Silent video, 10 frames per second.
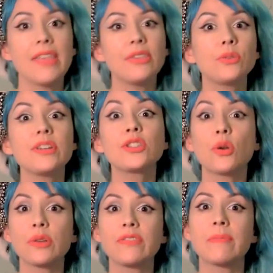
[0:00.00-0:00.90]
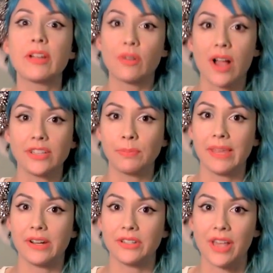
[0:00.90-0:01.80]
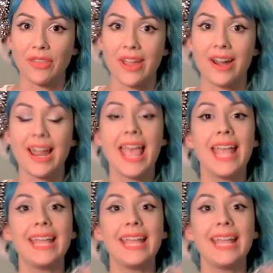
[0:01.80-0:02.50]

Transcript: And this one is totally for my crossplayers out there.